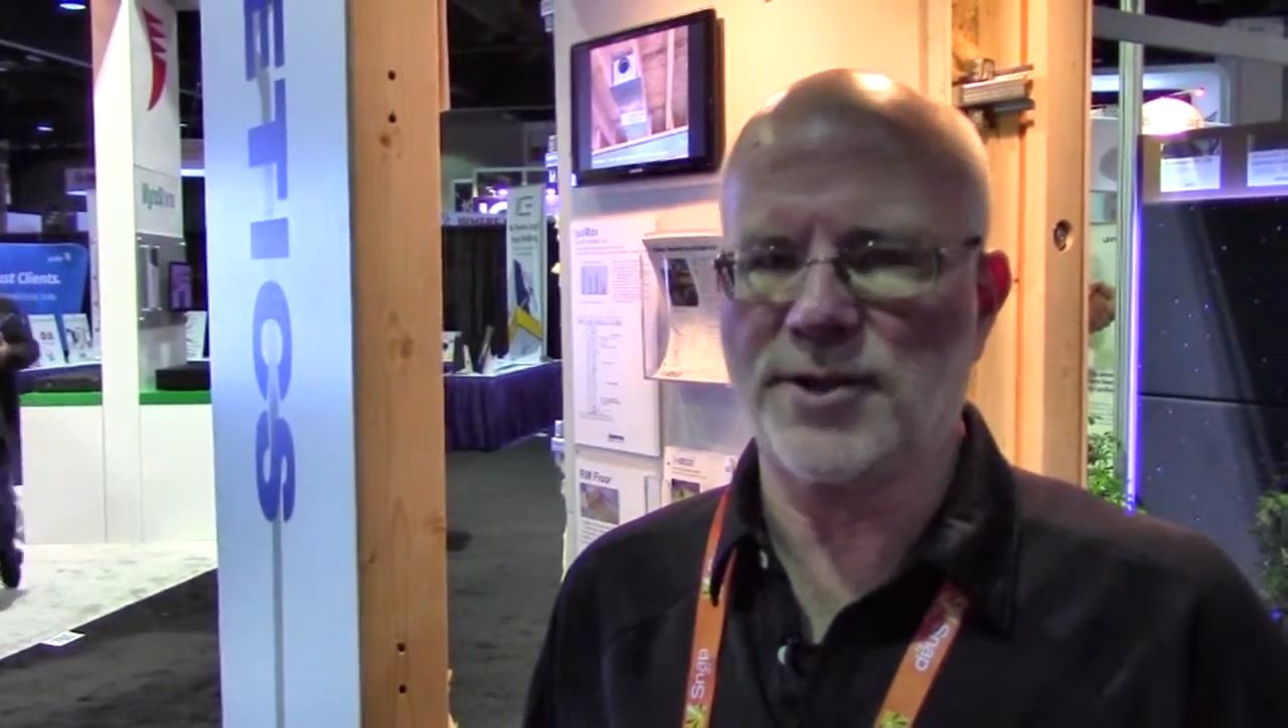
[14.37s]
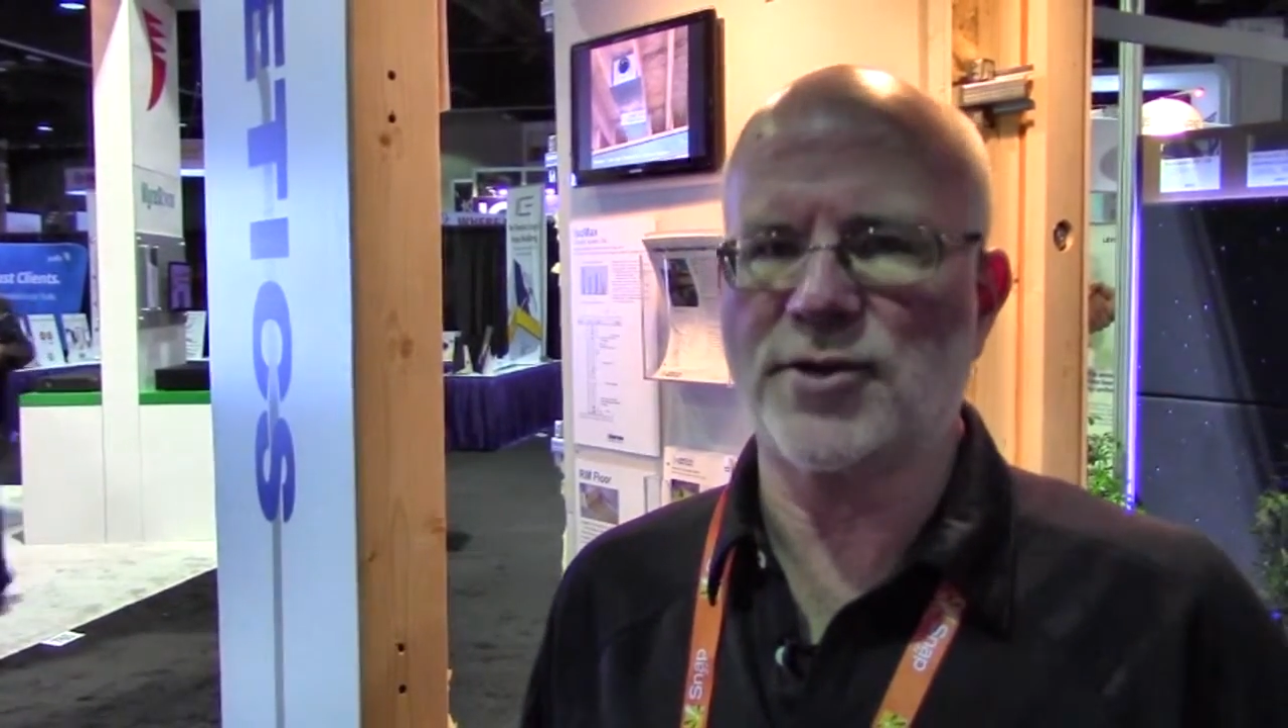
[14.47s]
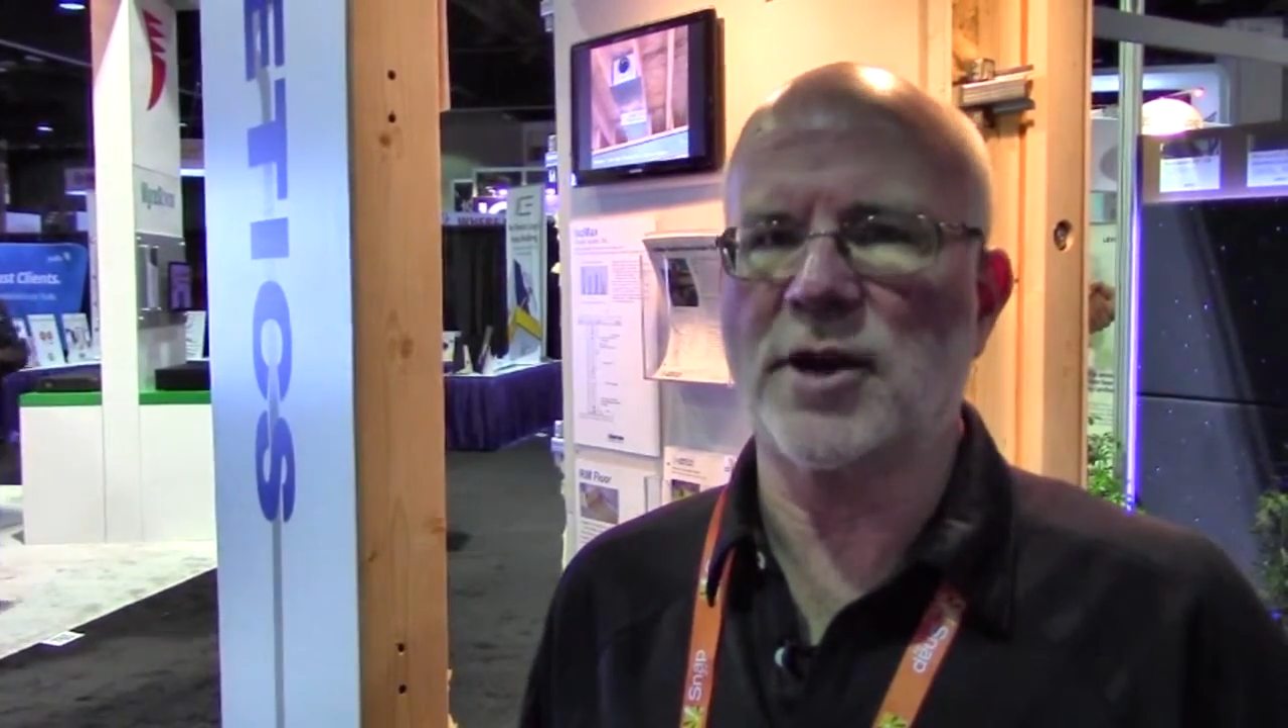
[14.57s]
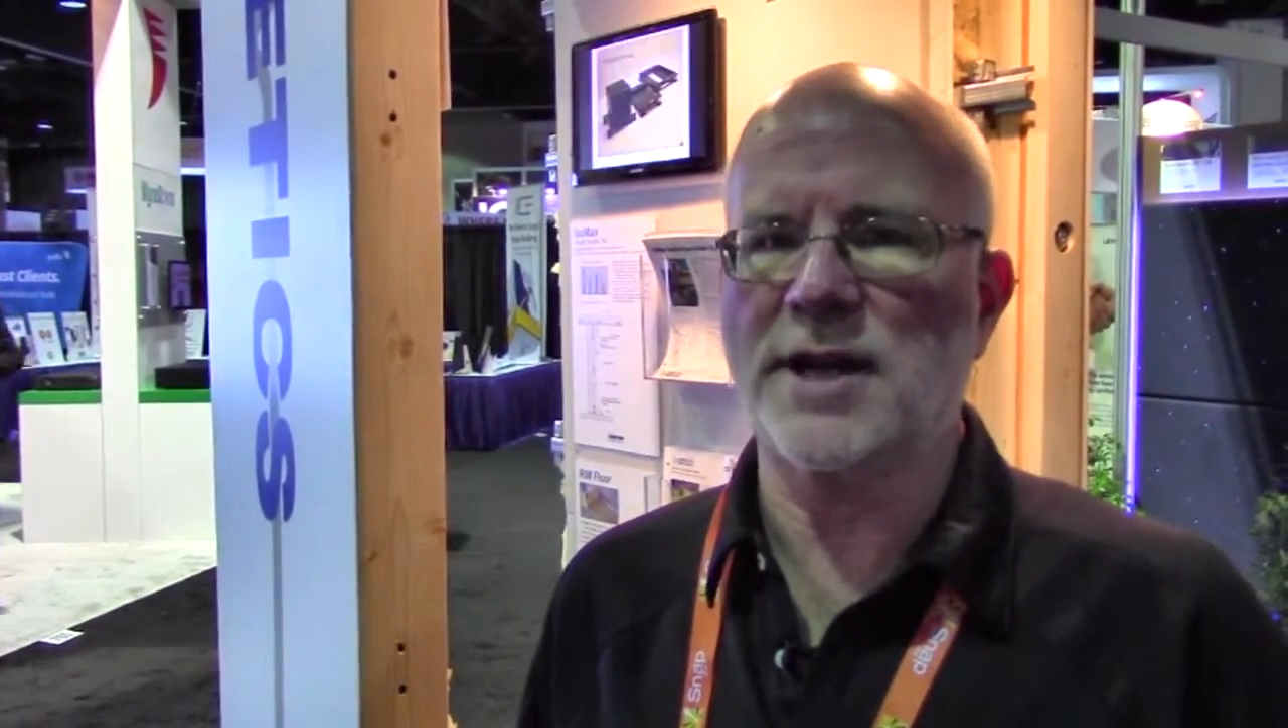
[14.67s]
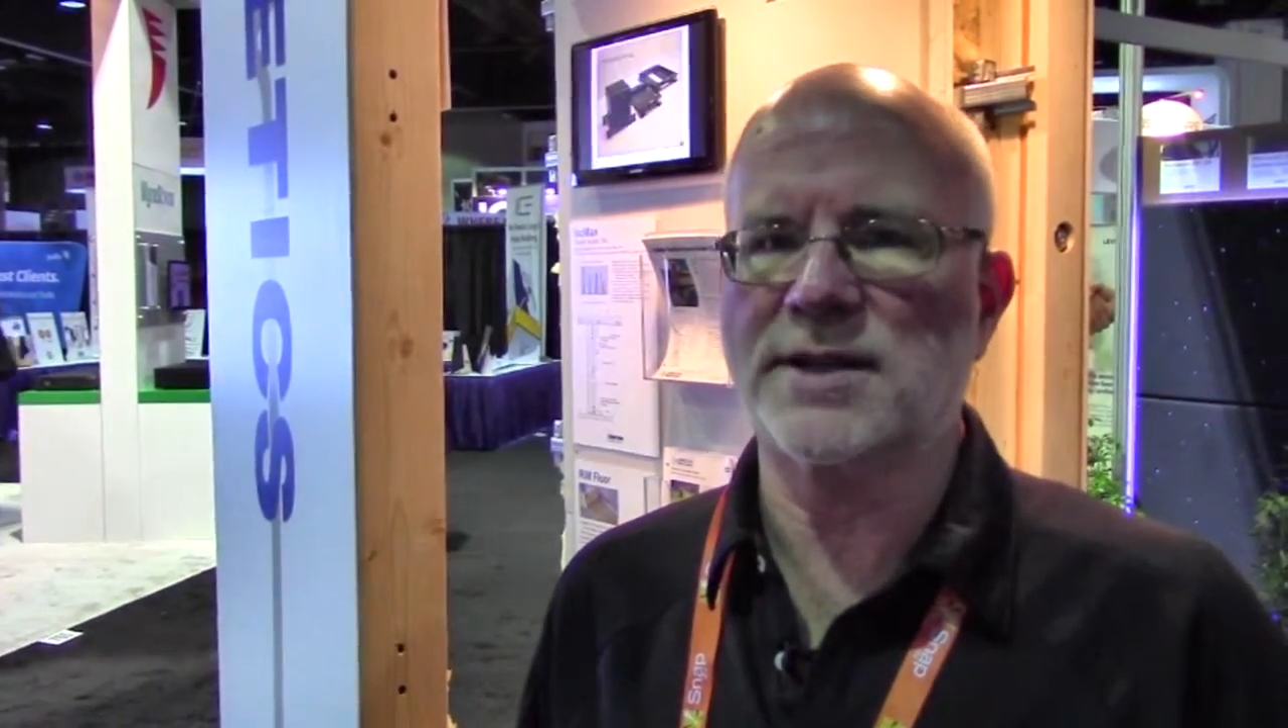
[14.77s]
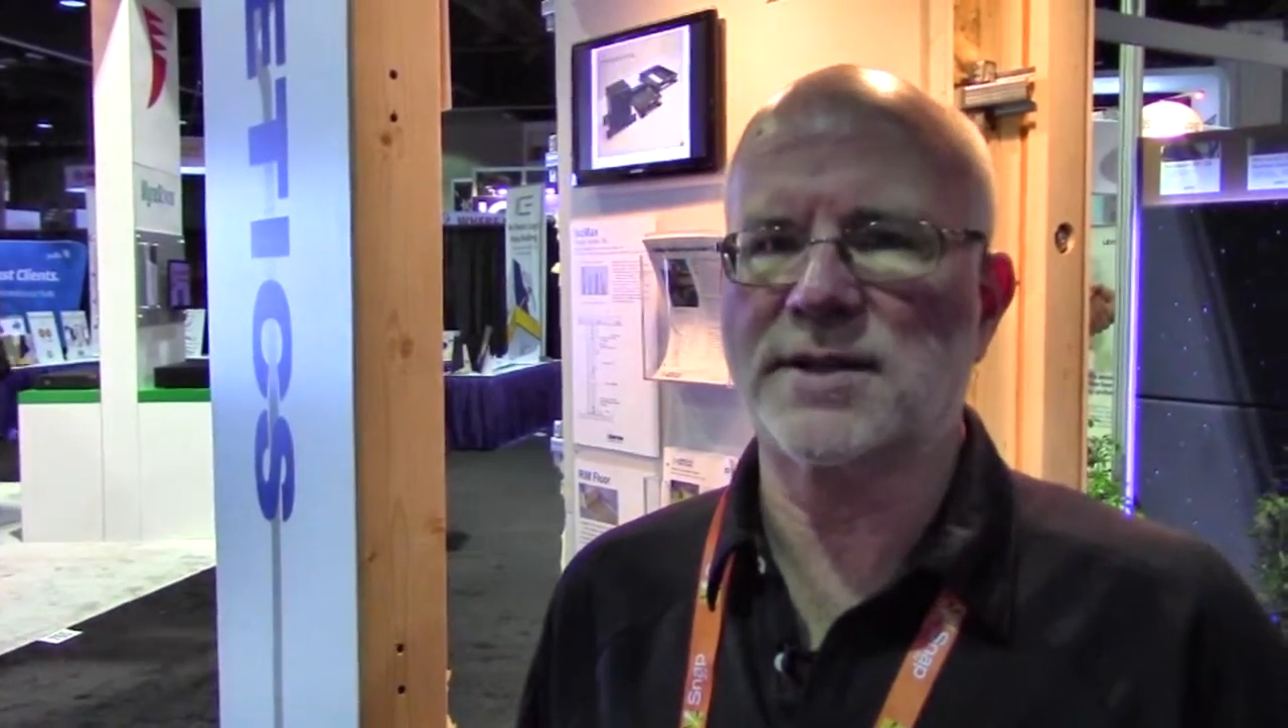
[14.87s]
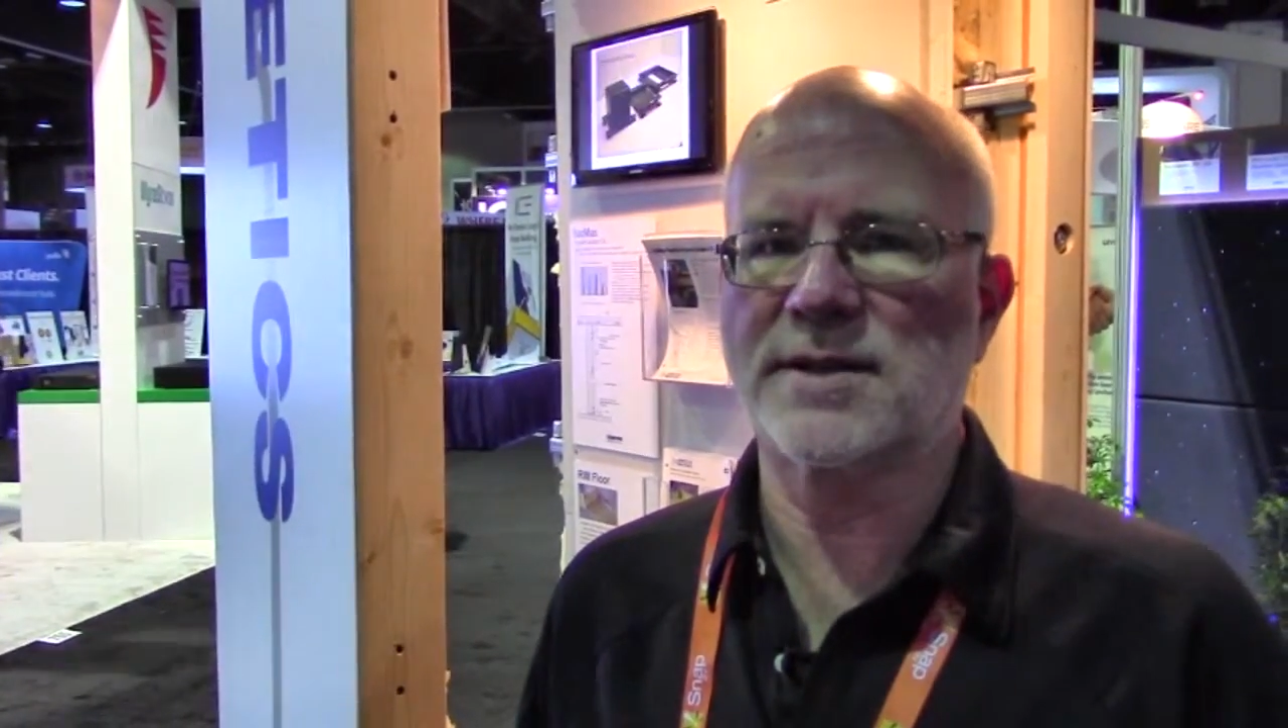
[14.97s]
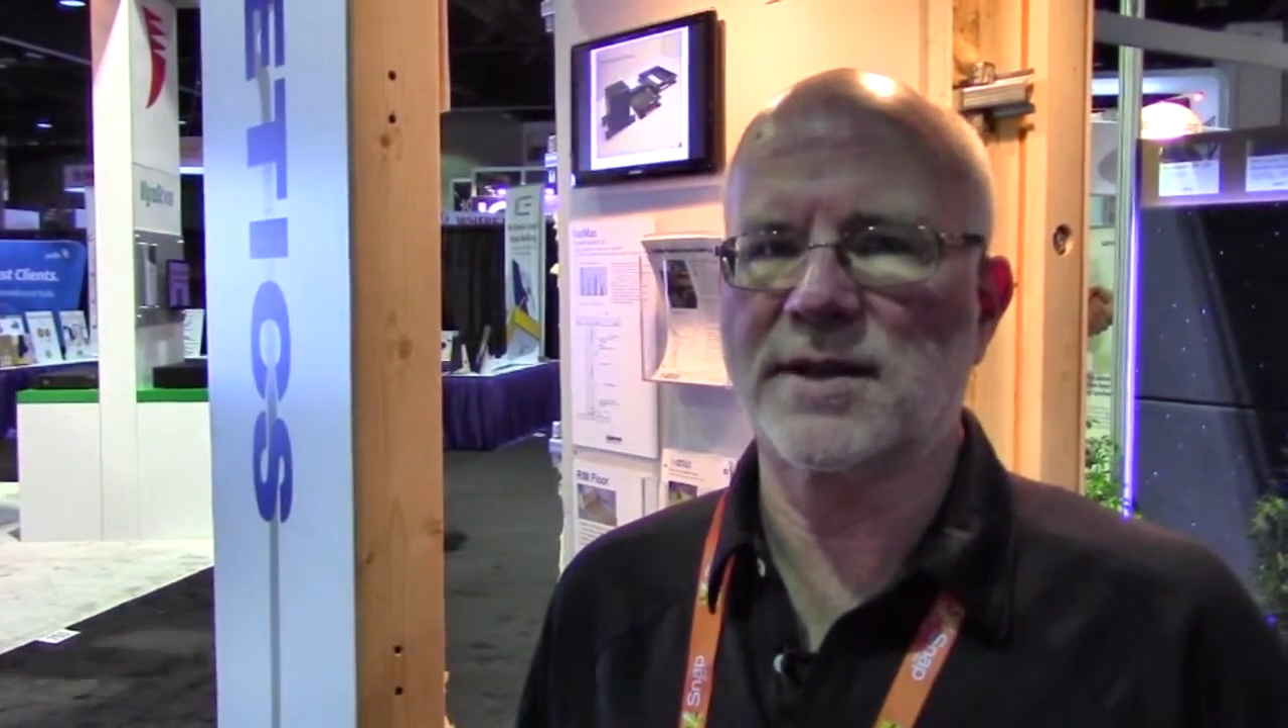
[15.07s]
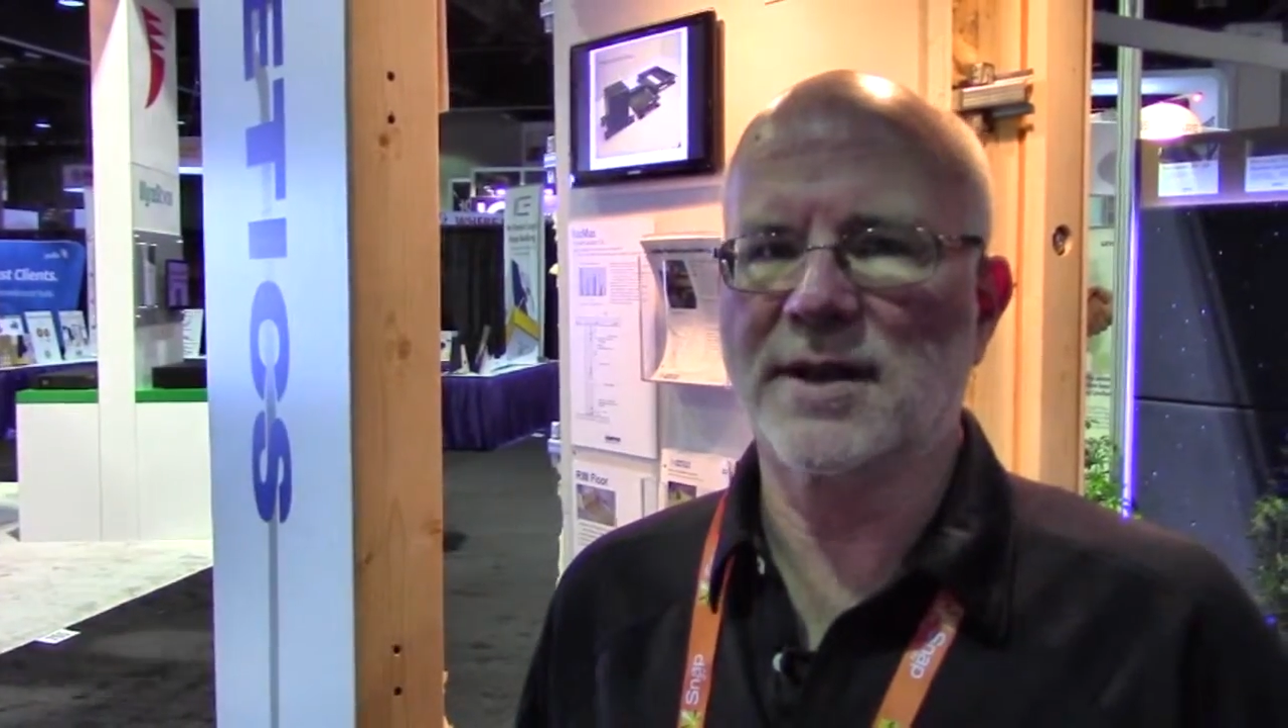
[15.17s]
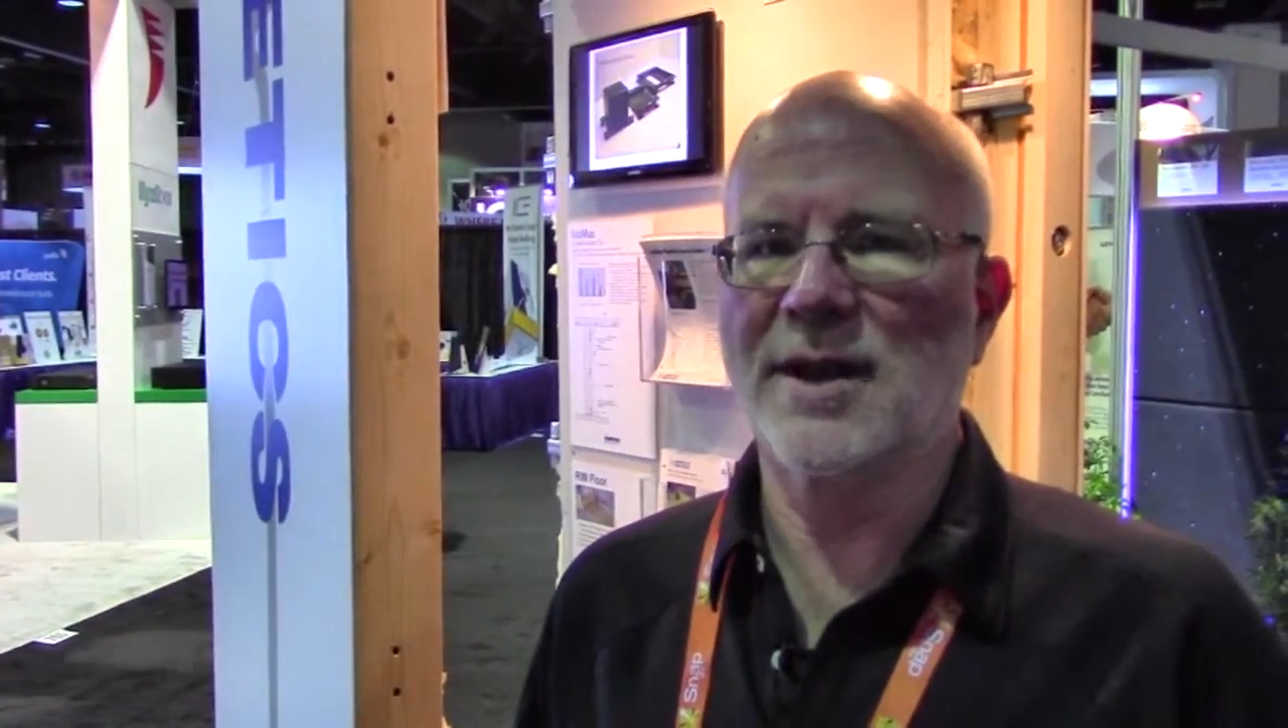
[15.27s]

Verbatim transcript: joists.